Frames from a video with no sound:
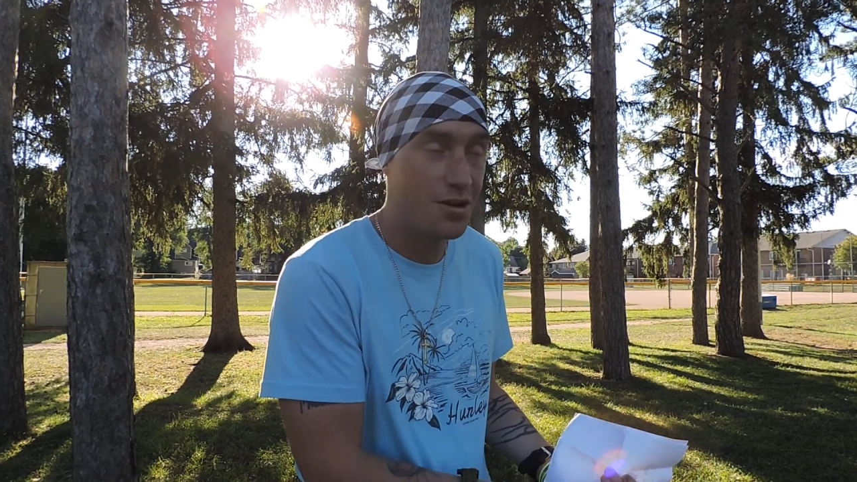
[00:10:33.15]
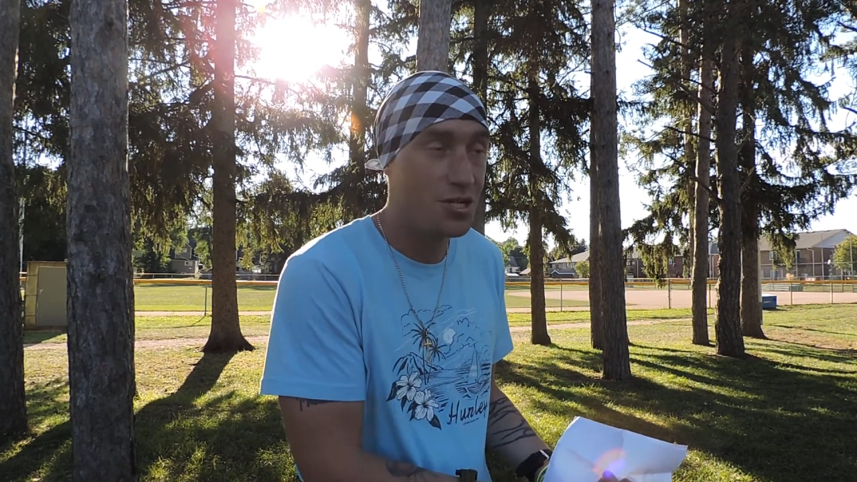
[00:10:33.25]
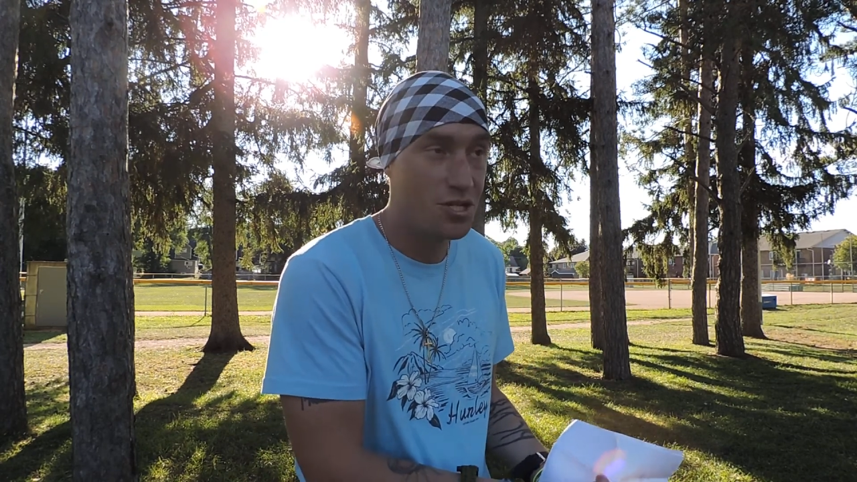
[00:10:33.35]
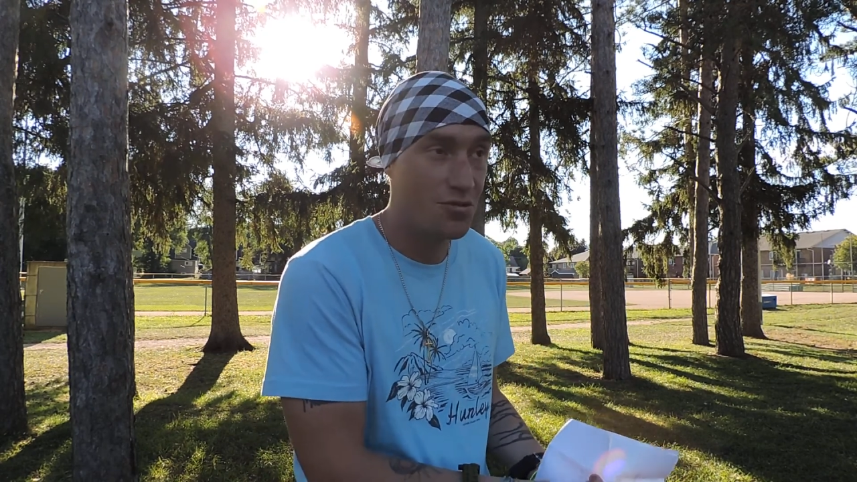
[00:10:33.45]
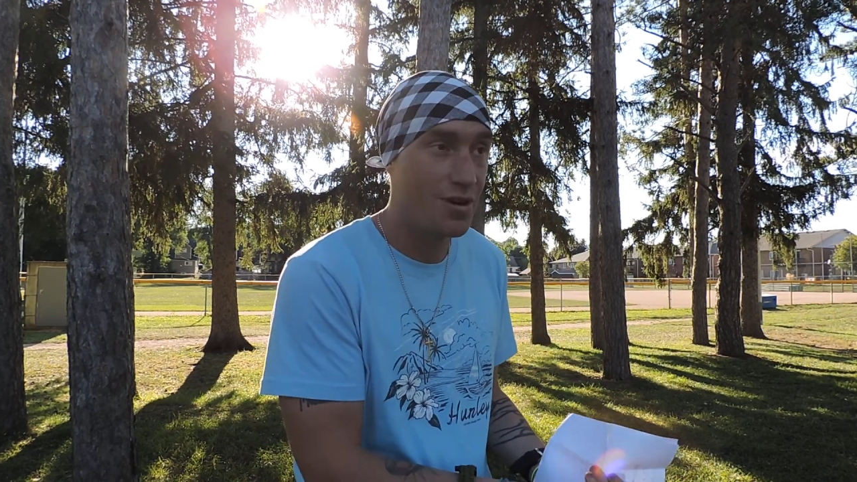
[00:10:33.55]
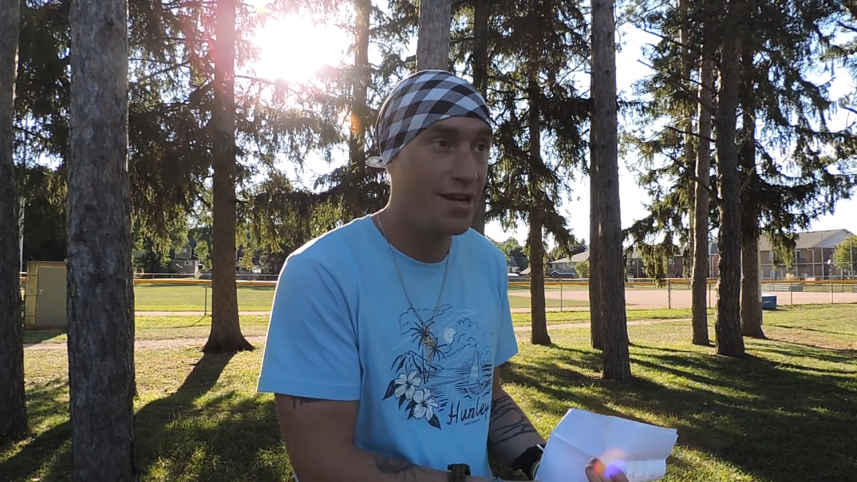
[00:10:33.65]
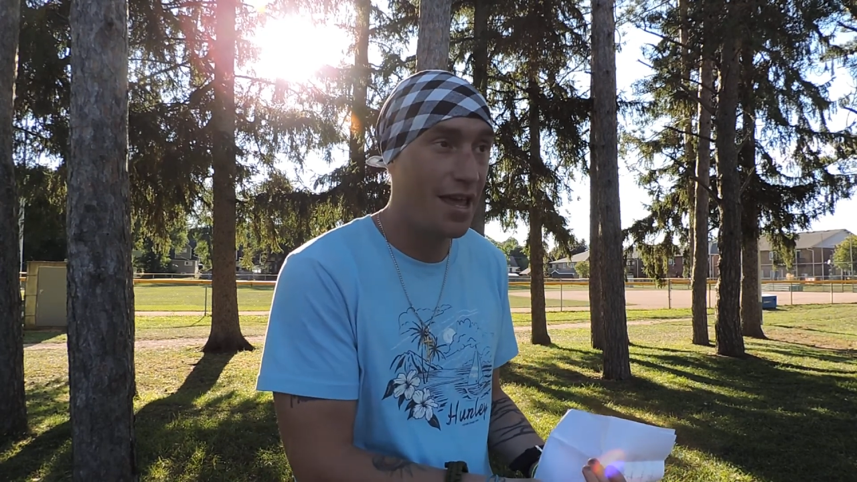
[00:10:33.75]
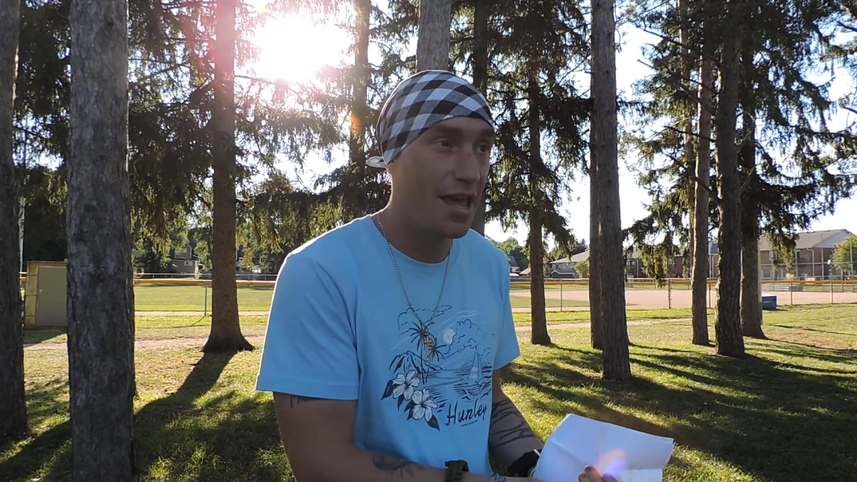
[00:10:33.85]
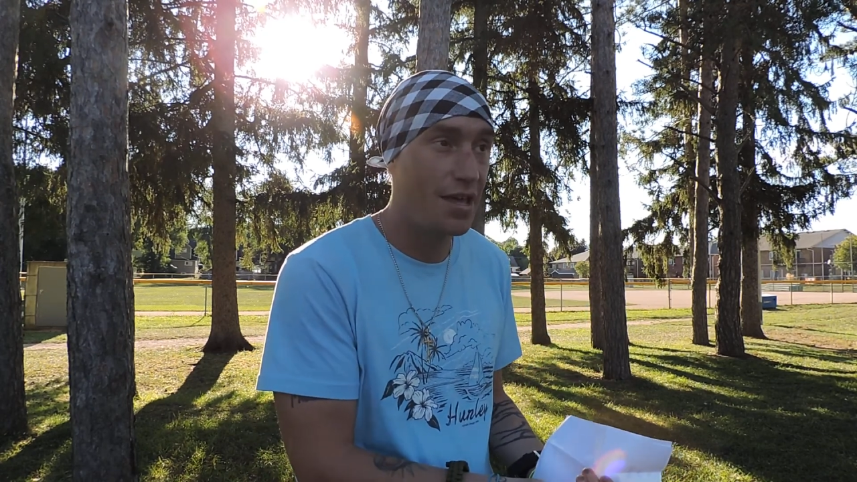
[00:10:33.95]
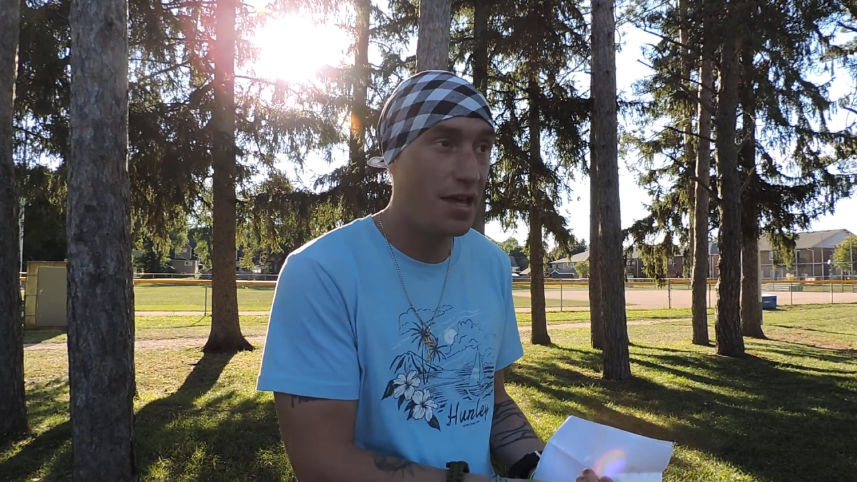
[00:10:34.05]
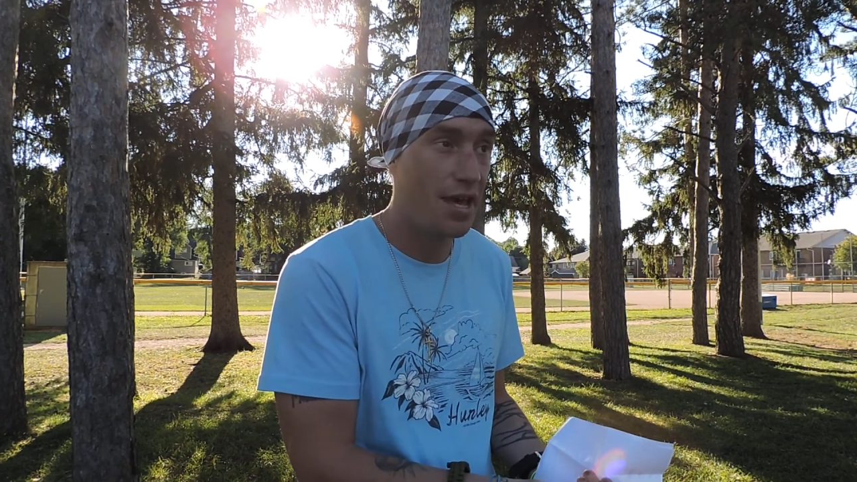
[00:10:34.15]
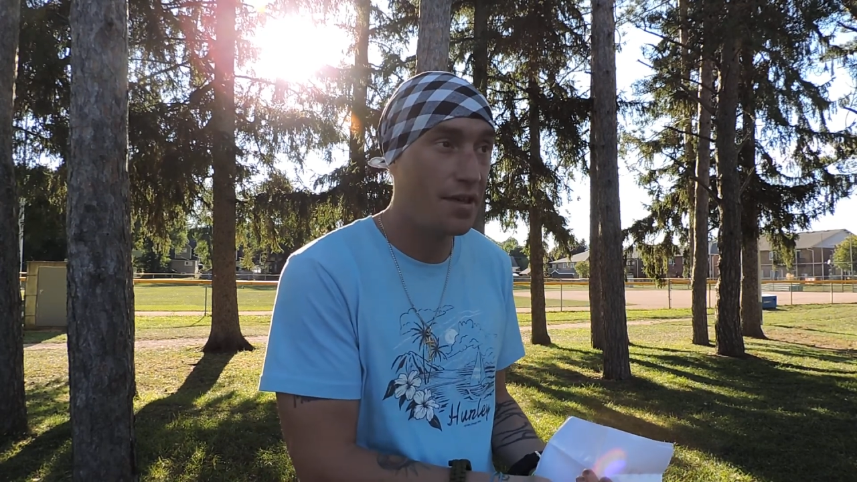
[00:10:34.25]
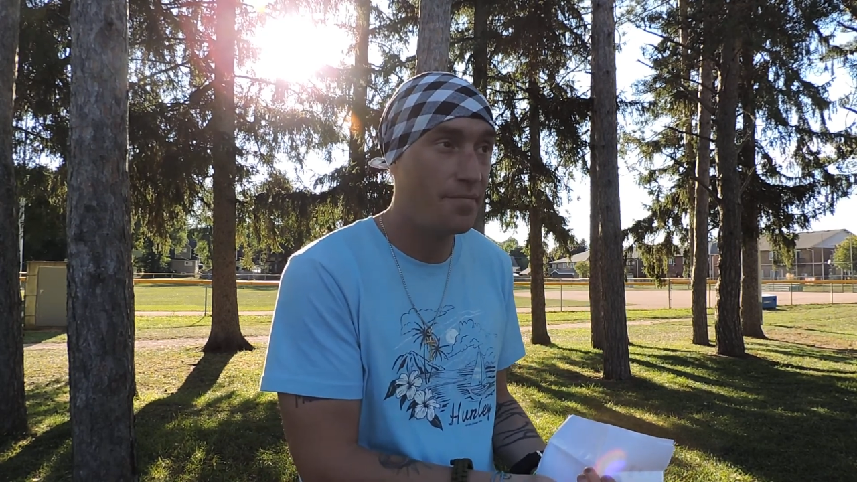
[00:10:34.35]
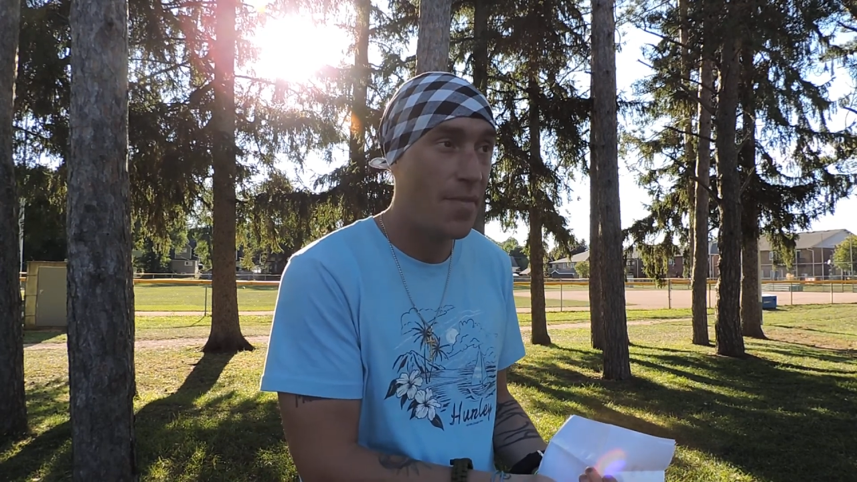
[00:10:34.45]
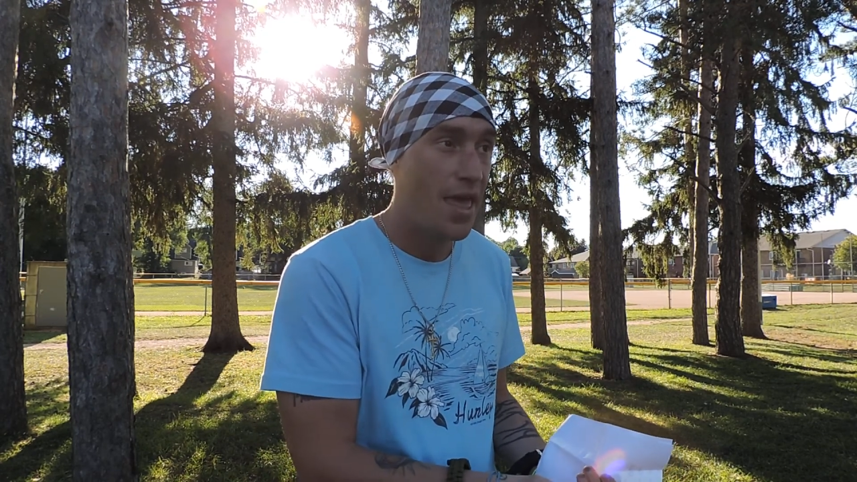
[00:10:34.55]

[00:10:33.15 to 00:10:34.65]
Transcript: a short, a, a,